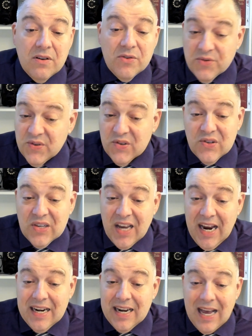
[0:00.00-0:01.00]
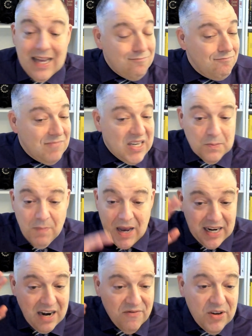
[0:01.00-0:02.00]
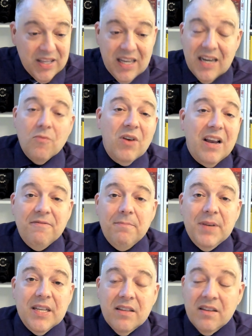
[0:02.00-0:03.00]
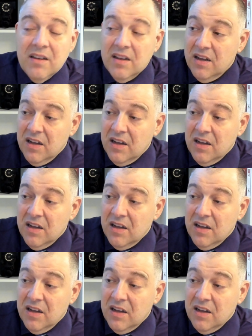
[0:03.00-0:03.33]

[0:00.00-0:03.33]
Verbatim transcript: to say that despite everything we have been